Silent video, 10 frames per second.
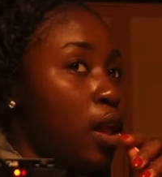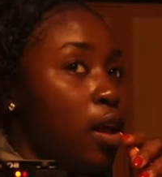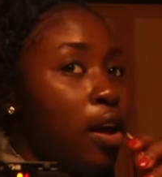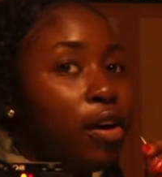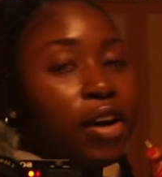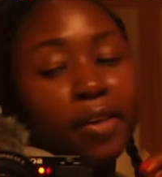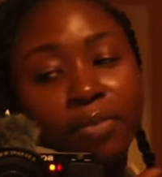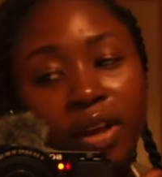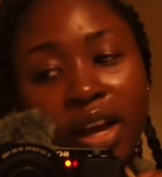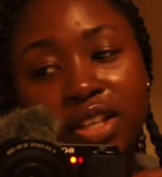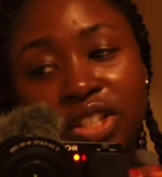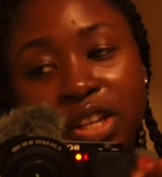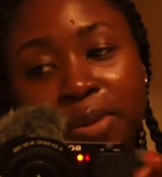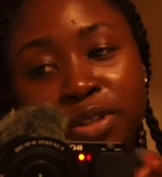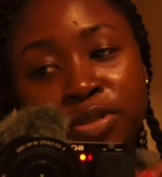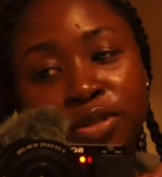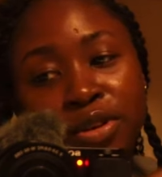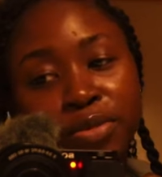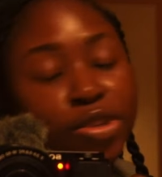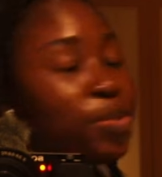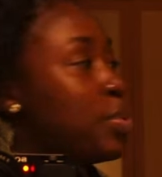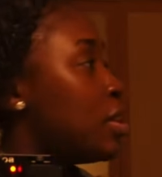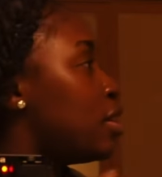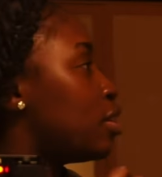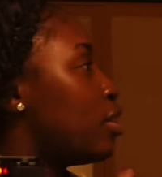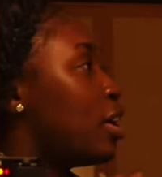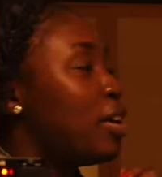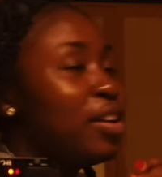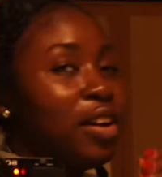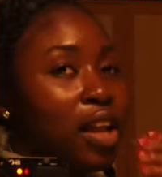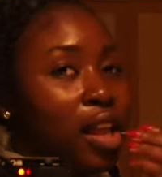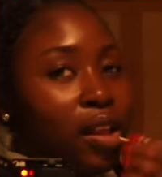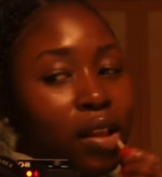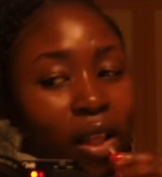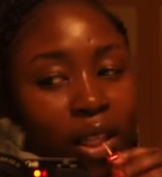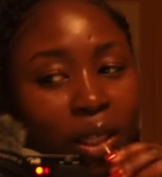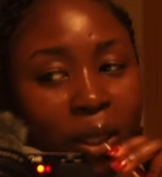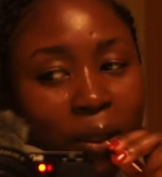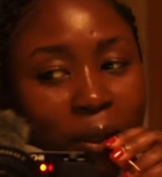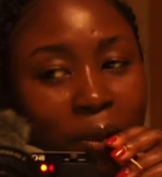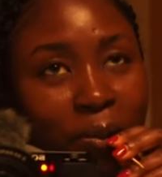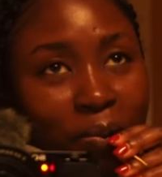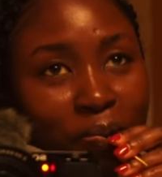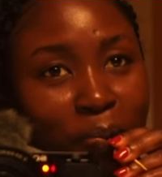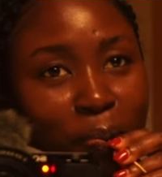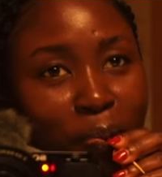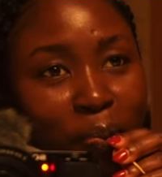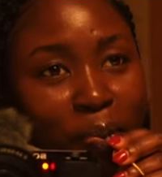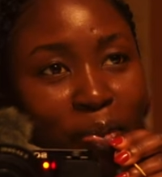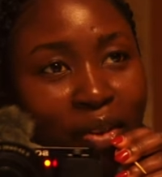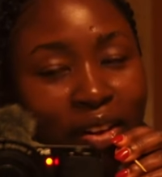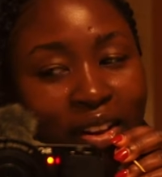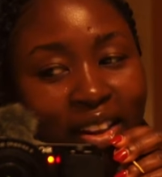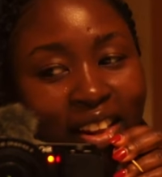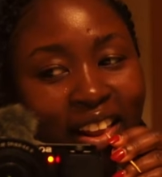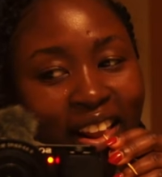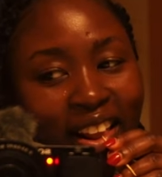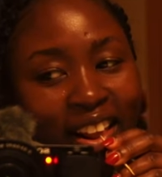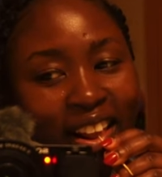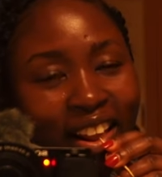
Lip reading: Yeah, I think that she's about to do some stupid thing. Let me off the remote. I can't see the remote. It's remote.